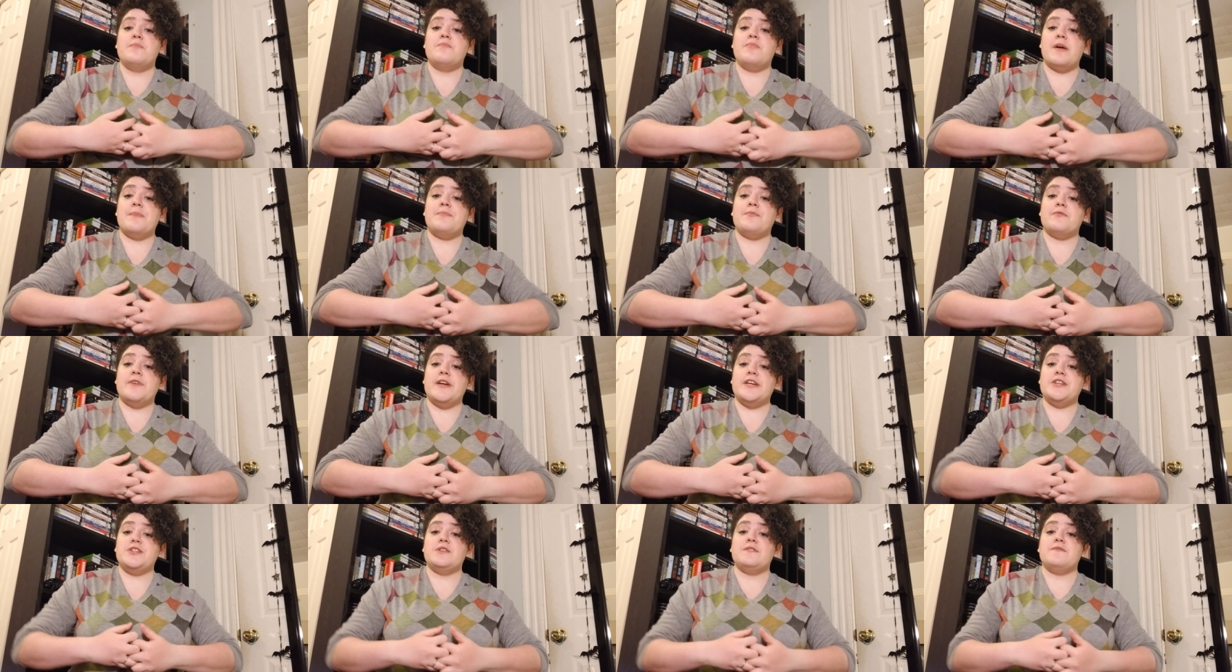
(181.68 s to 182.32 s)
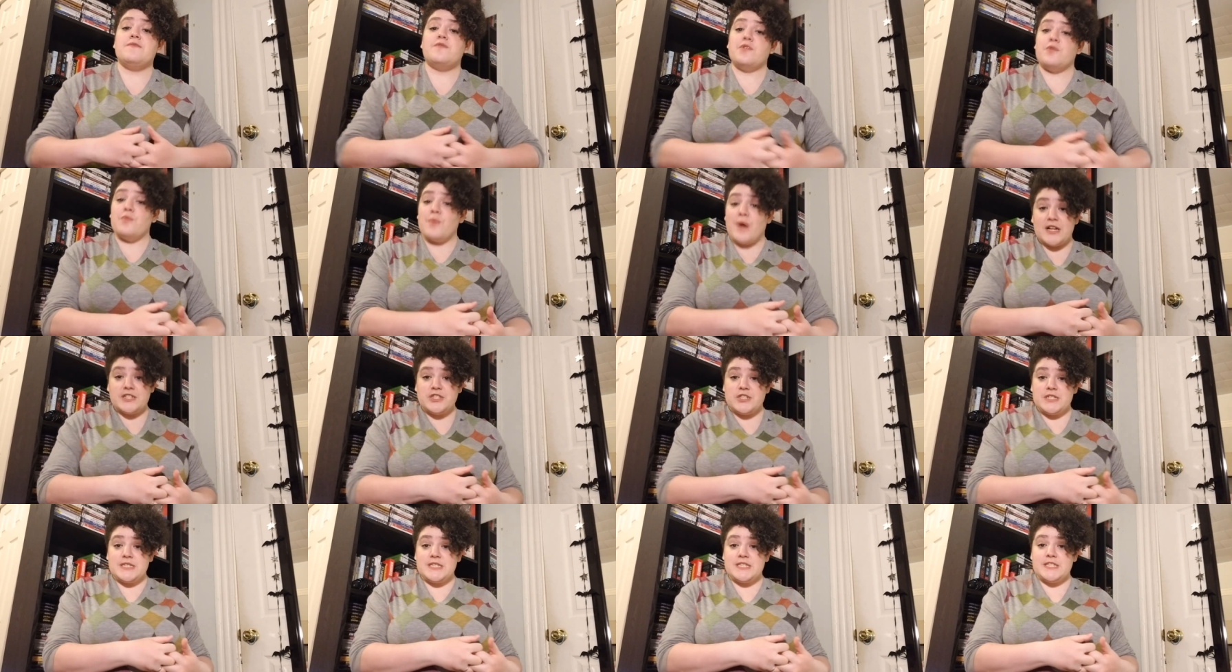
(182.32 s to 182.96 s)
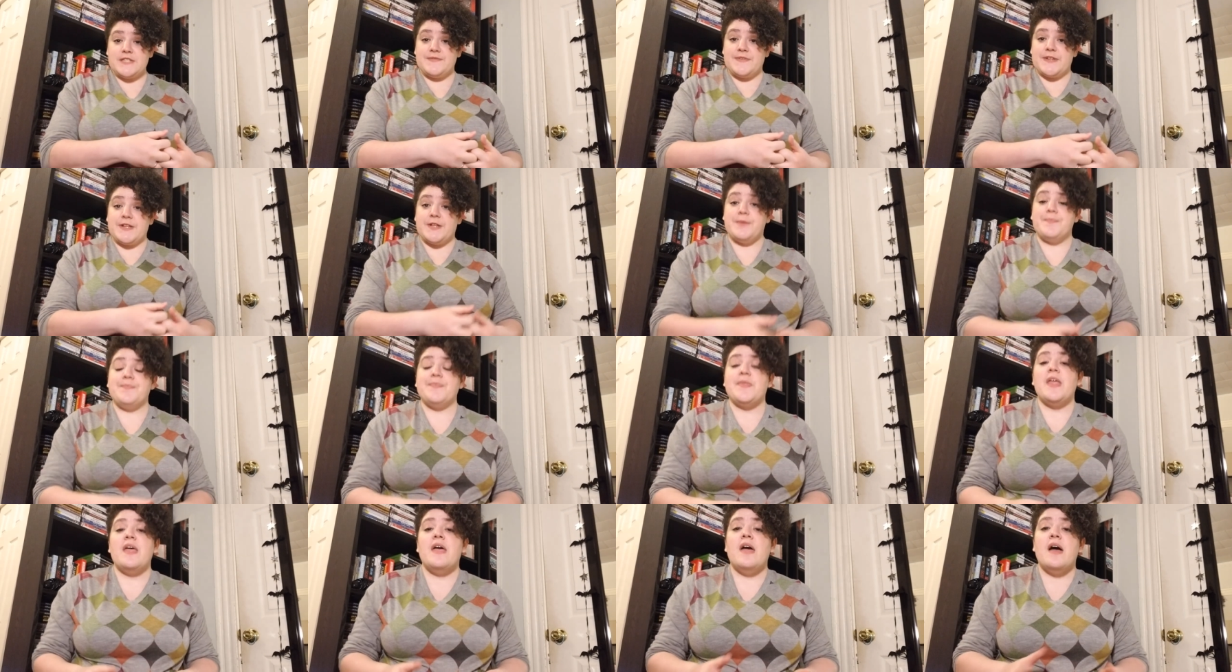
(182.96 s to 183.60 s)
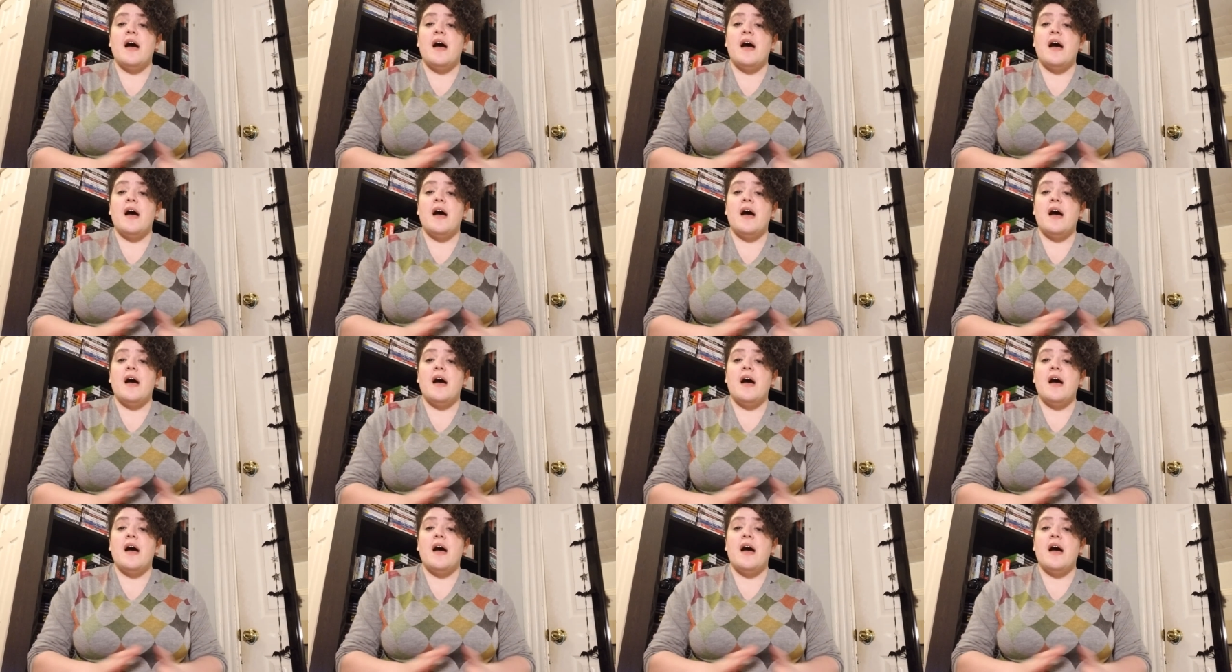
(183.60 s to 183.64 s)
preparation for watching this film,